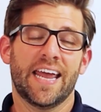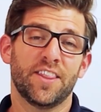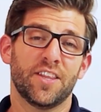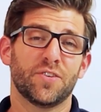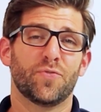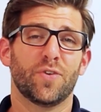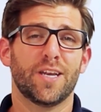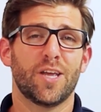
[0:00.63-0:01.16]
In
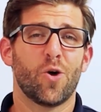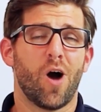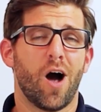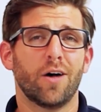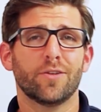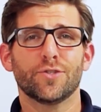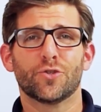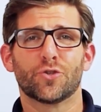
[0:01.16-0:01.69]
this video,
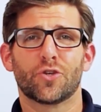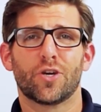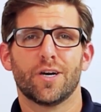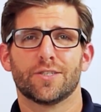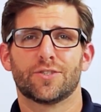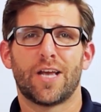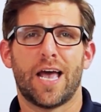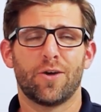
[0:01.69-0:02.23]
I'll
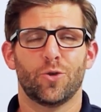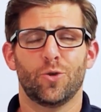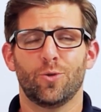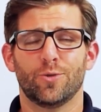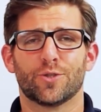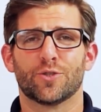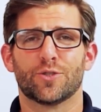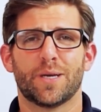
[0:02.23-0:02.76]
discuss how to
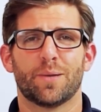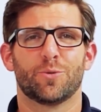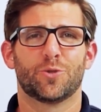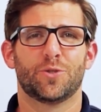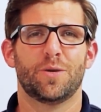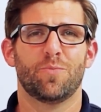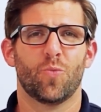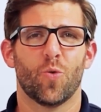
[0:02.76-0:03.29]
use the
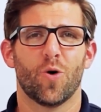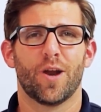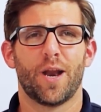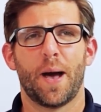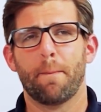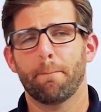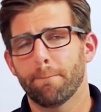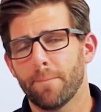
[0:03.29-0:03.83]
SaeboStim One
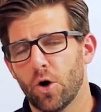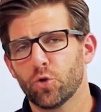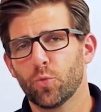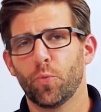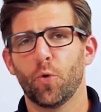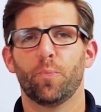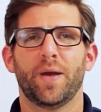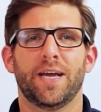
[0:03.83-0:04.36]
on
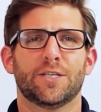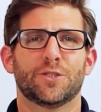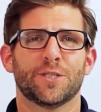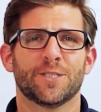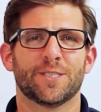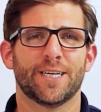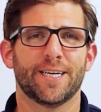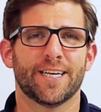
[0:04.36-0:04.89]
multiple
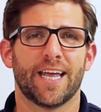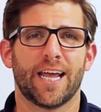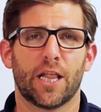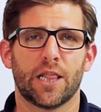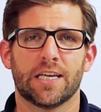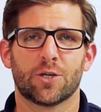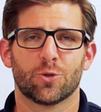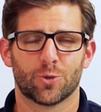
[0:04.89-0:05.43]
patients in a
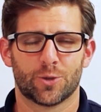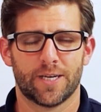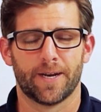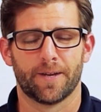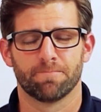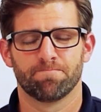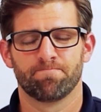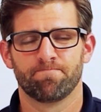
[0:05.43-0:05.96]
clinical
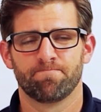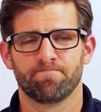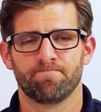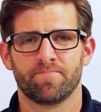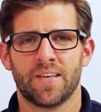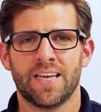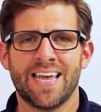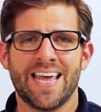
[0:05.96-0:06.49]
setting.
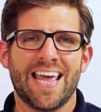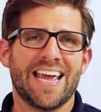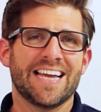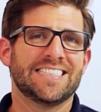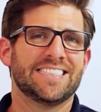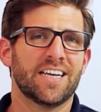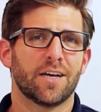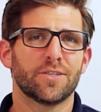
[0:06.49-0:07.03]

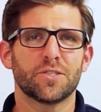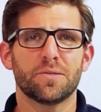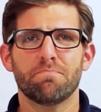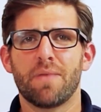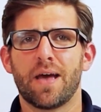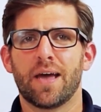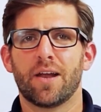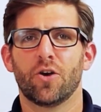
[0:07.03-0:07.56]
It
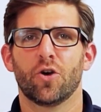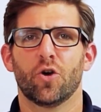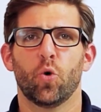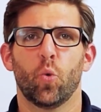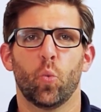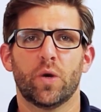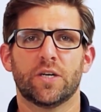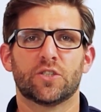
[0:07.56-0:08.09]
doesn't
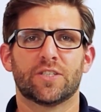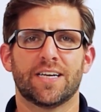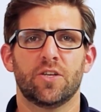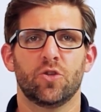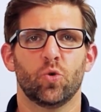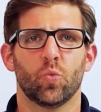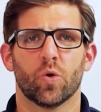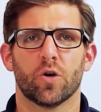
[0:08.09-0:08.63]
matter which
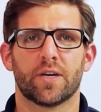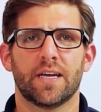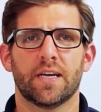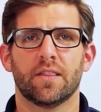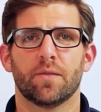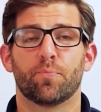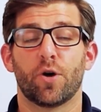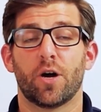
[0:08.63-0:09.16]
setting you work
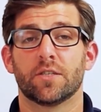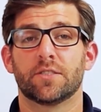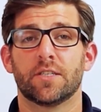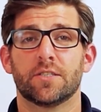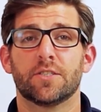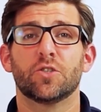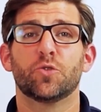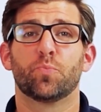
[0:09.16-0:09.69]
in, the
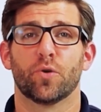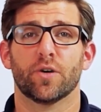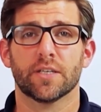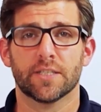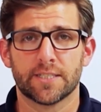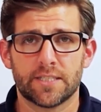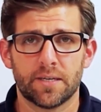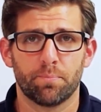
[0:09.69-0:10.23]
process is pretty
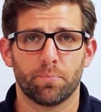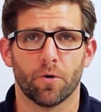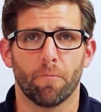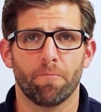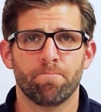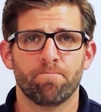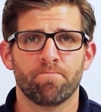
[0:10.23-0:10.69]
simple.